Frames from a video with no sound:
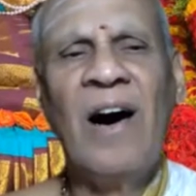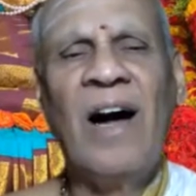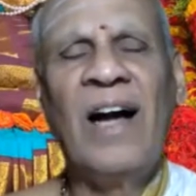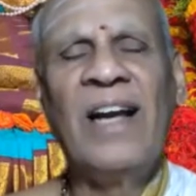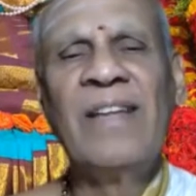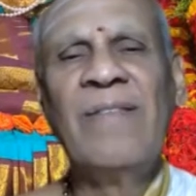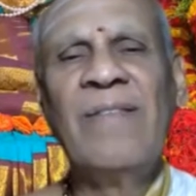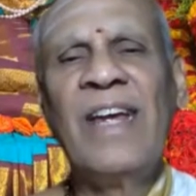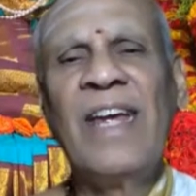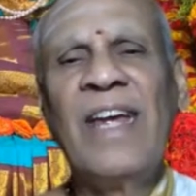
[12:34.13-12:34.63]

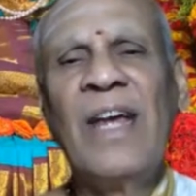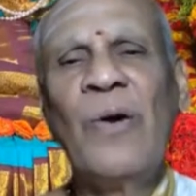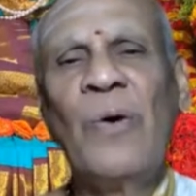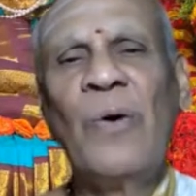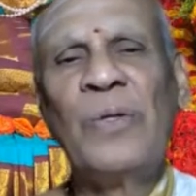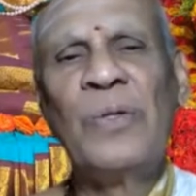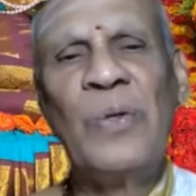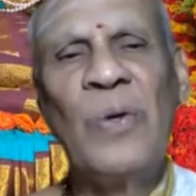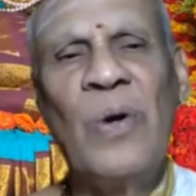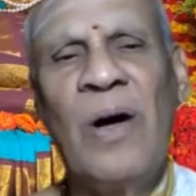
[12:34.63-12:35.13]
On the way, he
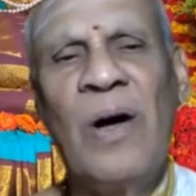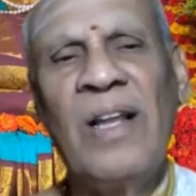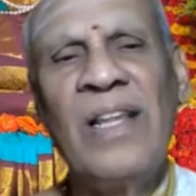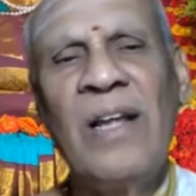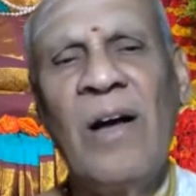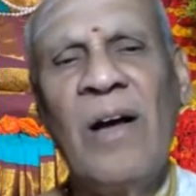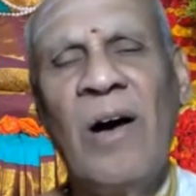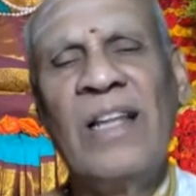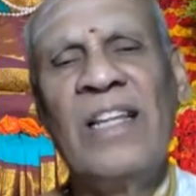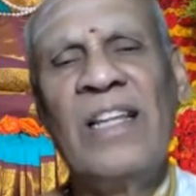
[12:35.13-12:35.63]
goes through
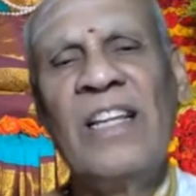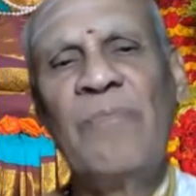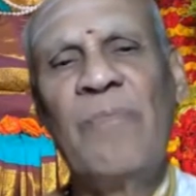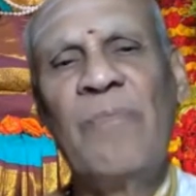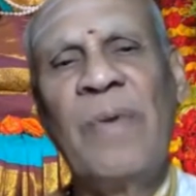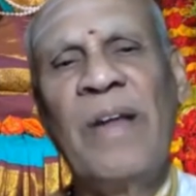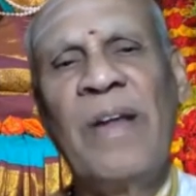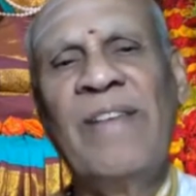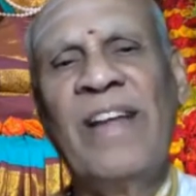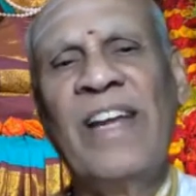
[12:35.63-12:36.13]
all these
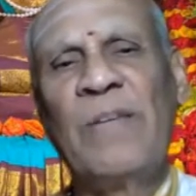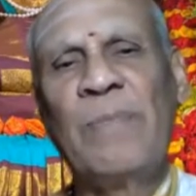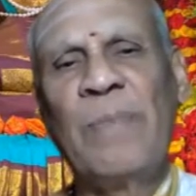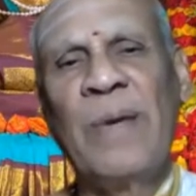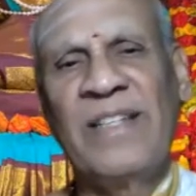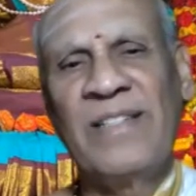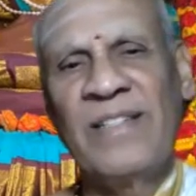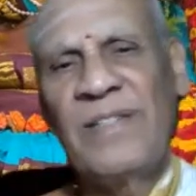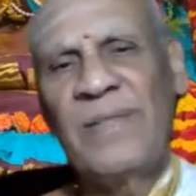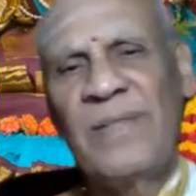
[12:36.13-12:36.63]
various
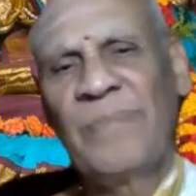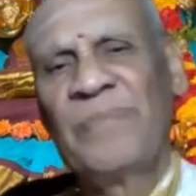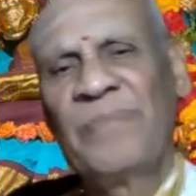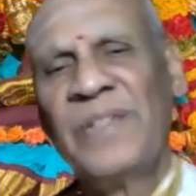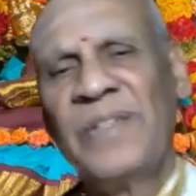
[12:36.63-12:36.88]
places.